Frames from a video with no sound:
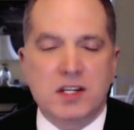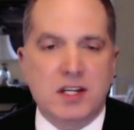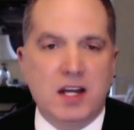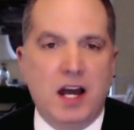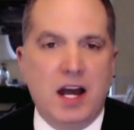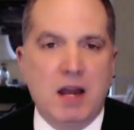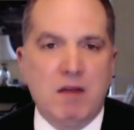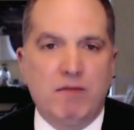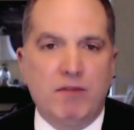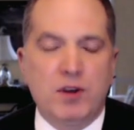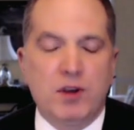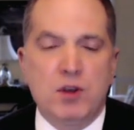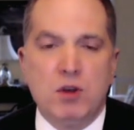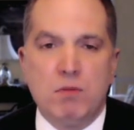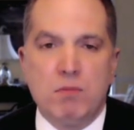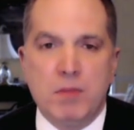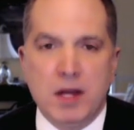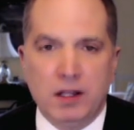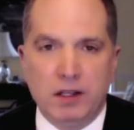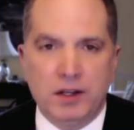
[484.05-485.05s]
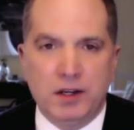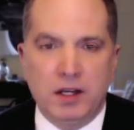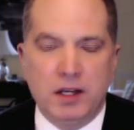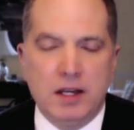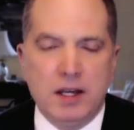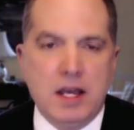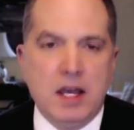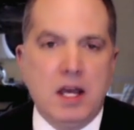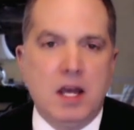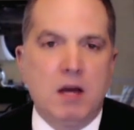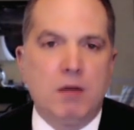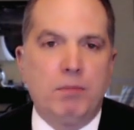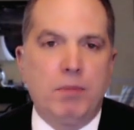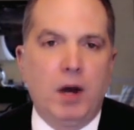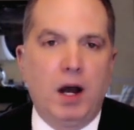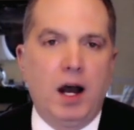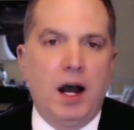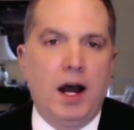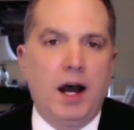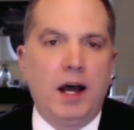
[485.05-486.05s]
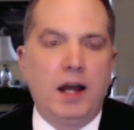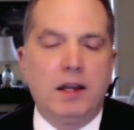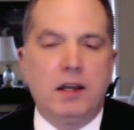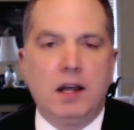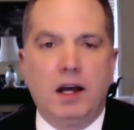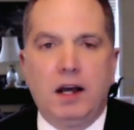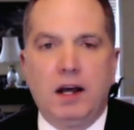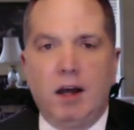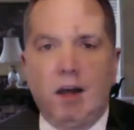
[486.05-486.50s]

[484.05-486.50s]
is a time for humility but